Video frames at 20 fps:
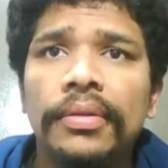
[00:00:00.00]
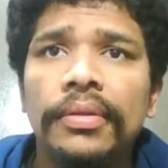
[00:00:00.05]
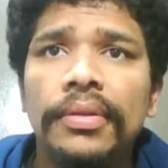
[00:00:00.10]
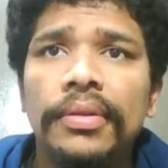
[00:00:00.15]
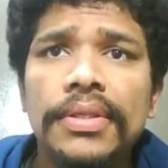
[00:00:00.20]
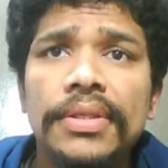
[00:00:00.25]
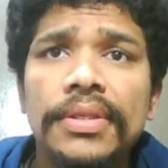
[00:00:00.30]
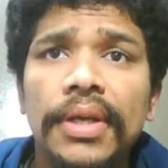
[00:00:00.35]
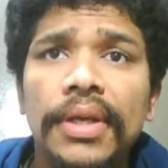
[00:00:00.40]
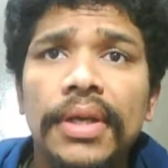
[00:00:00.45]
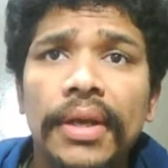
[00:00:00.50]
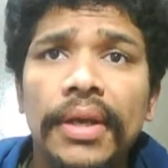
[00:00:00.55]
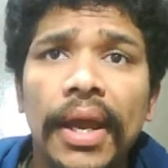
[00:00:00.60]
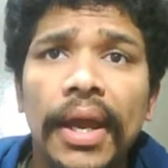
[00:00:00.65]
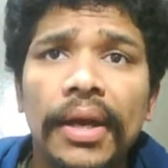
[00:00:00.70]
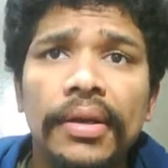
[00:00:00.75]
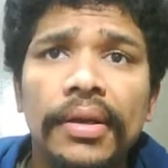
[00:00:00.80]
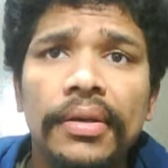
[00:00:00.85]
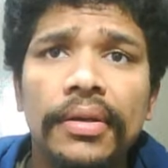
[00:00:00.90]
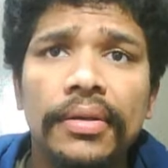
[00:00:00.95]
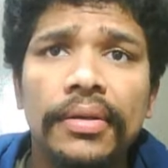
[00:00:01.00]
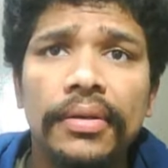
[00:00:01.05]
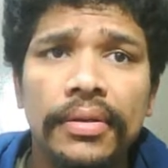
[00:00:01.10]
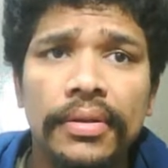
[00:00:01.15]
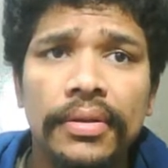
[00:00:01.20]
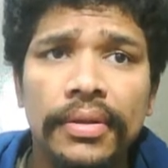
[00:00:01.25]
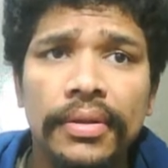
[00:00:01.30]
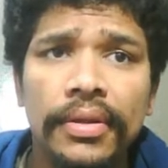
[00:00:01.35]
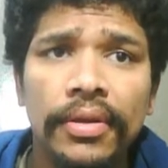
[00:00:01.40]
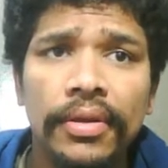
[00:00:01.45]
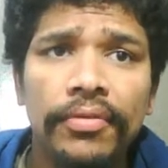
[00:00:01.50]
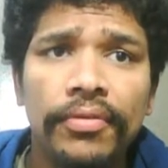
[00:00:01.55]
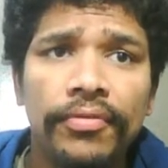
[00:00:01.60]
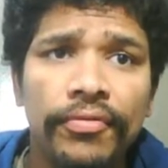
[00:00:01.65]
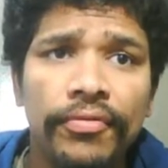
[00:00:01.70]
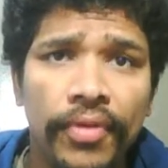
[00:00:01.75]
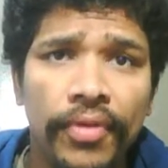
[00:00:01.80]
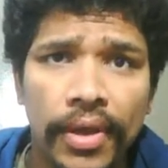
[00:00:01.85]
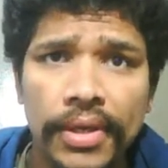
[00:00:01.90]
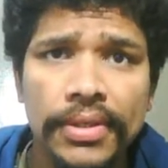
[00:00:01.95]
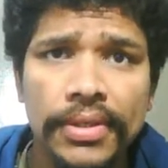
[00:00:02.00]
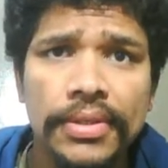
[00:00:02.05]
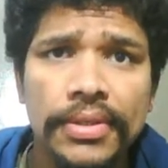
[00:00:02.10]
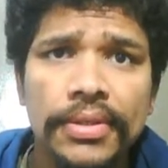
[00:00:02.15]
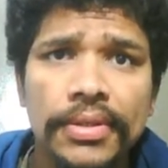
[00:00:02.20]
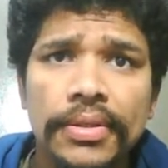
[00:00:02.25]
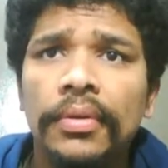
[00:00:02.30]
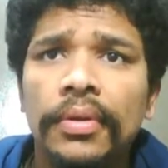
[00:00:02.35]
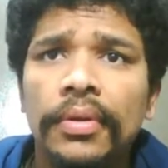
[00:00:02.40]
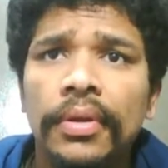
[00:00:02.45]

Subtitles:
This detect the face.